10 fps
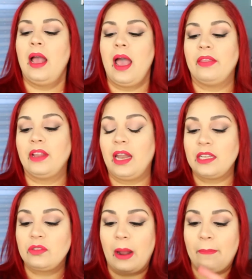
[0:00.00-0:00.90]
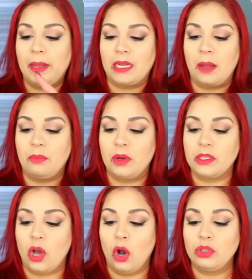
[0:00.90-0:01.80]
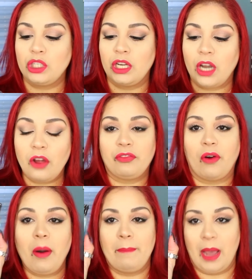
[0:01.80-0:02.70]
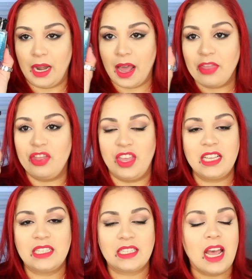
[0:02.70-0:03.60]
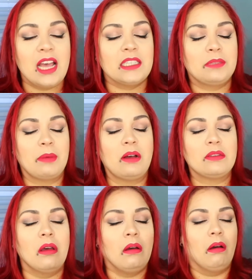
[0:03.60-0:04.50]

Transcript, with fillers: And the last one I picked up was Ocean for Men. This smells...